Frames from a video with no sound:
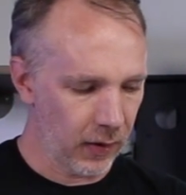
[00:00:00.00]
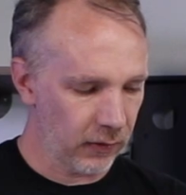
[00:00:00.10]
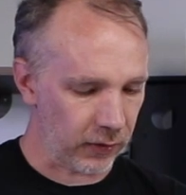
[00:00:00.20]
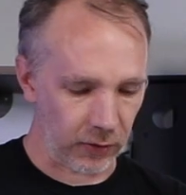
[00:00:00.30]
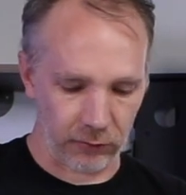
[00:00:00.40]

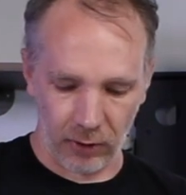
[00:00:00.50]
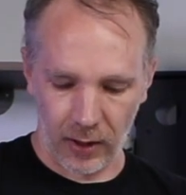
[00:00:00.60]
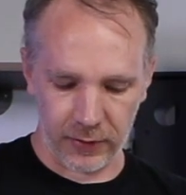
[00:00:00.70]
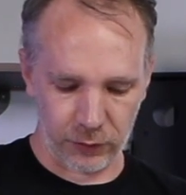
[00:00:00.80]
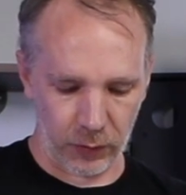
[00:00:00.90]
your
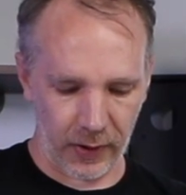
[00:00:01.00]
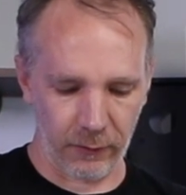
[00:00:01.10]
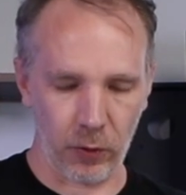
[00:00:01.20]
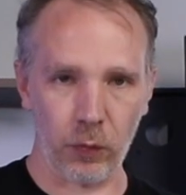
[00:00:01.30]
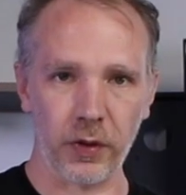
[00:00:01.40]
garage,
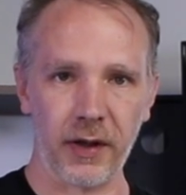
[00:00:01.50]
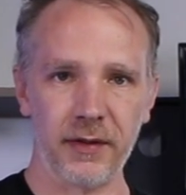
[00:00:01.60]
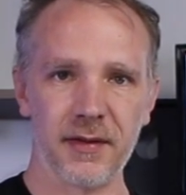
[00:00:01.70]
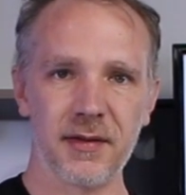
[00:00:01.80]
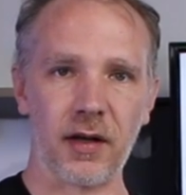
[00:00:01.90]
whatever, will get
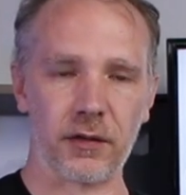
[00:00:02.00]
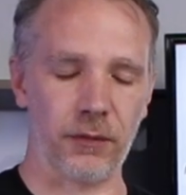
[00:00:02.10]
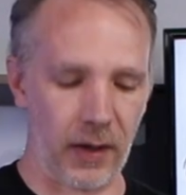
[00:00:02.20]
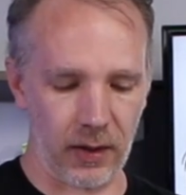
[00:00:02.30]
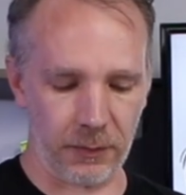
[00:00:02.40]
sucked
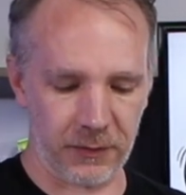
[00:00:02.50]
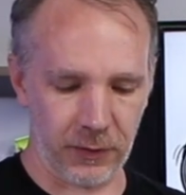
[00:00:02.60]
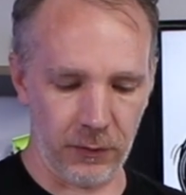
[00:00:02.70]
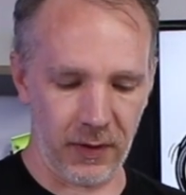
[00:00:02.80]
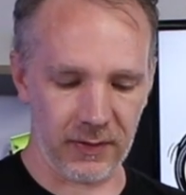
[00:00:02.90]
right up
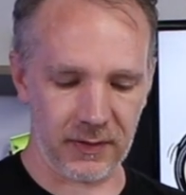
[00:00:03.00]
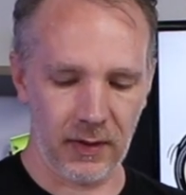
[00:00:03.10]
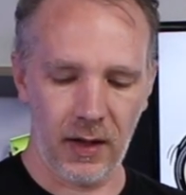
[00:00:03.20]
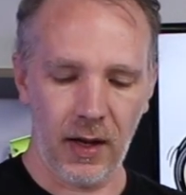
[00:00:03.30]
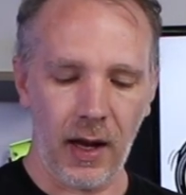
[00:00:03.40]
to this.
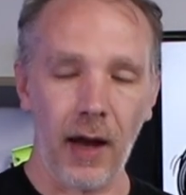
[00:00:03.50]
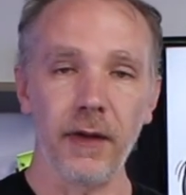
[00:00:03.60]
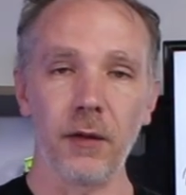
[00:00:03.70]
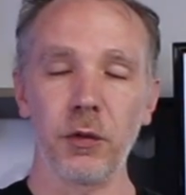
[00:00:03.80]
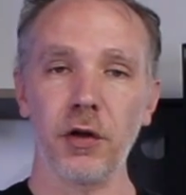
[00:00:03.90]
And
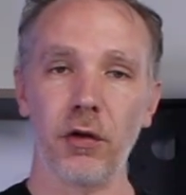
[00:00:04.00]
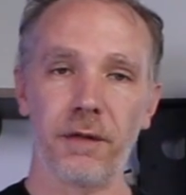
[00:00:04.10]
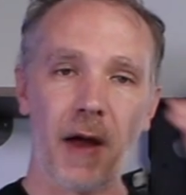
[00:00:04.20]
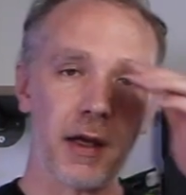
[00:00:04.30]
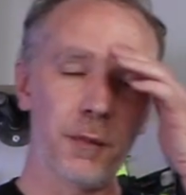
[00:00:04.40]
then when you go to
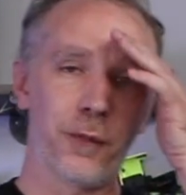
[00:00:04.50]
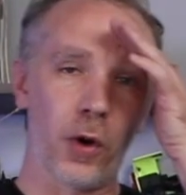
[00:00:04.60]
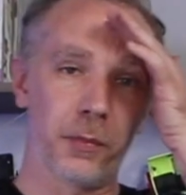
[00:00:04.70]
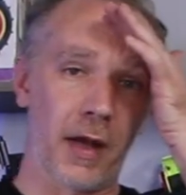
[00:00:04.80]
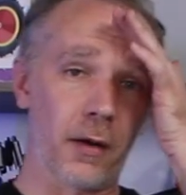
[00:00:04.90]
vacuum
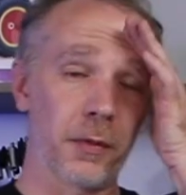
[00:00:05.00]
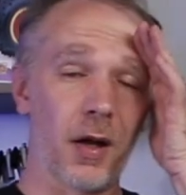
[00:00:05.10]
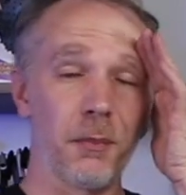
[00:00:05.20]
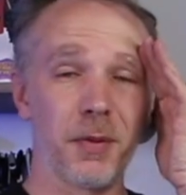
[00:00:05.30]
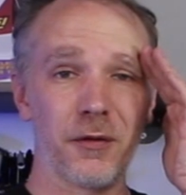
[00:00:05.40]
form, that'll
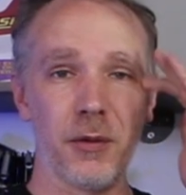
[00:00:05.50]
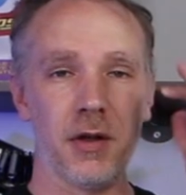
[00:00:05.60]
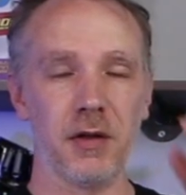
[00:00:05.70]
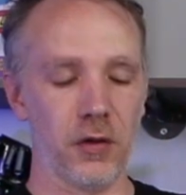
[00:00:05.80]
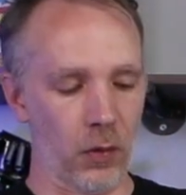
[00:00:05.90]
come
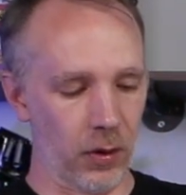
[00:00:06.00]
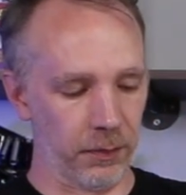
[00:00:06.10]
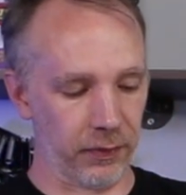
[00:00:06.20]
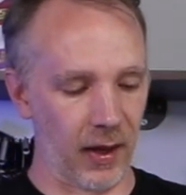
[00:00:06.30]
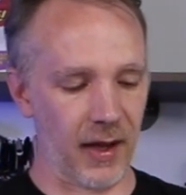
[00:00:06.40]
between your
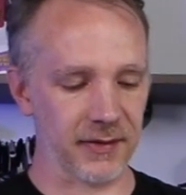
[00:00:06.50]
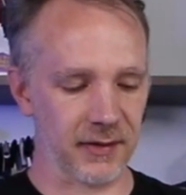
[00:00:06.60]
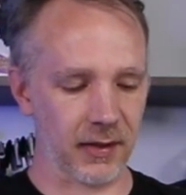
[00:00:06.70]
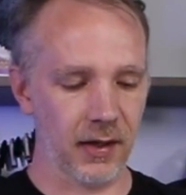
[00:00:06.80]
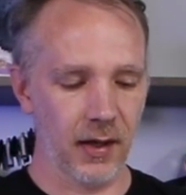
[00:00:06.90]

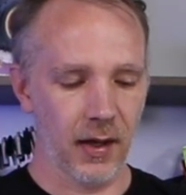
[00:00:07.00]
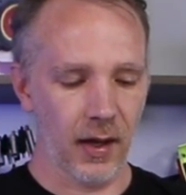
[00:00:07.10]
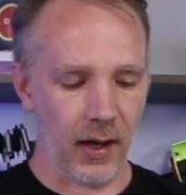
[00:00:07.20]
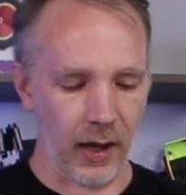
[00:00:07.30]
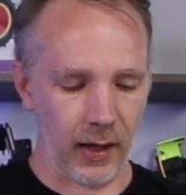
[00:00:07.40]
plastic
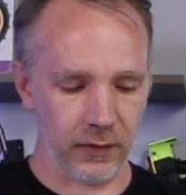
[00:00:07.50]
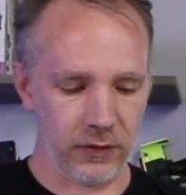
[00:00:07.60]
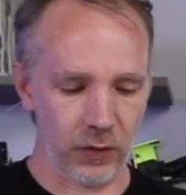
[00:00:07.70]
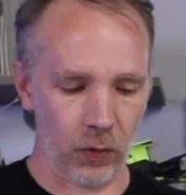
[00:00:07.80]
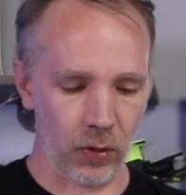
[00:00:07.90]
and
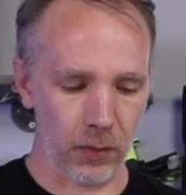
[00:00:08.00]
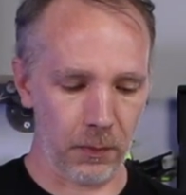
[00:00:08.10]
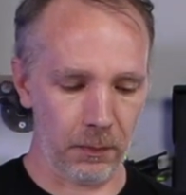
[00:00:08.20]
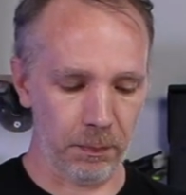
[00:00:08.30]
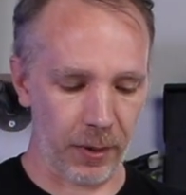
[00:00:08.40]
your
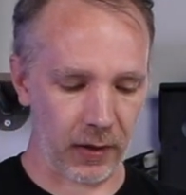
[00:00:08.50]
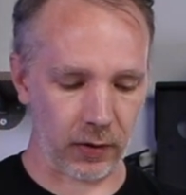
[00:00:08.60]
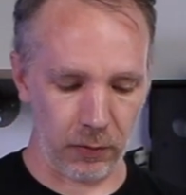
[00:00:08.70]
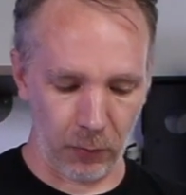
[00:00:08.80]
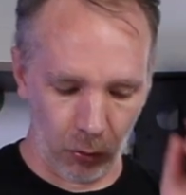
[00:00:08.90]
buck
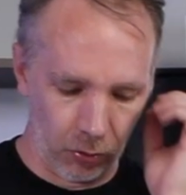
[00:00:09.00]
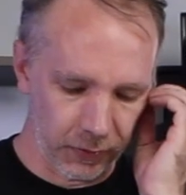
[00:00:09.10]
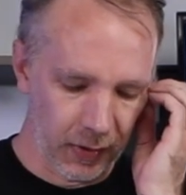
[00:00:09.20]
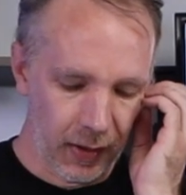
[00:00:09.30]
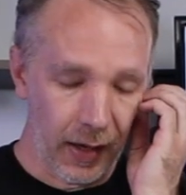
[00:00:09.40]
or
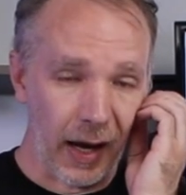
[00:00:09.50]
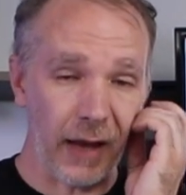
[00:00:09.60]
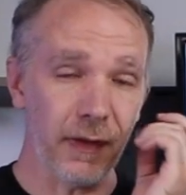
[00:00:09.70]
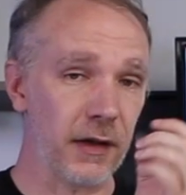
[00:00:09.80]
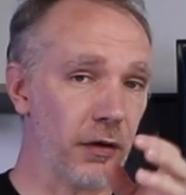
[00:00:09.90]
mold,
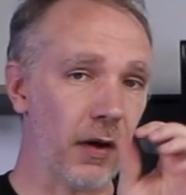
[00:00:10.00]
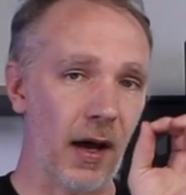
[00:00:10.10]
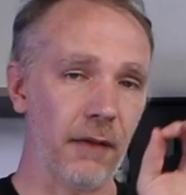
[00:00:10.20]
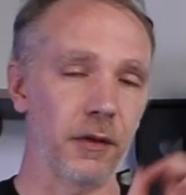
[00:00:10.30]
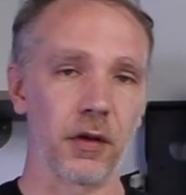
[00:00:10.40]
and then you'll
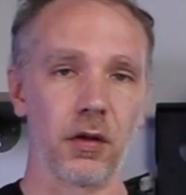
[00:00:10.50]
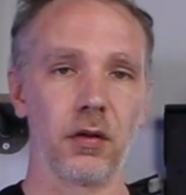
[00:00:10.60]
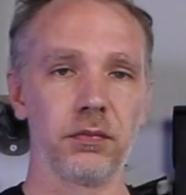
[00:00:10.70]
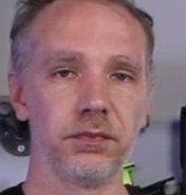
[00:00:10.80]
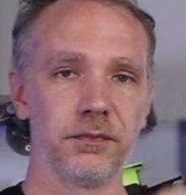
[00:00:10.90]
have little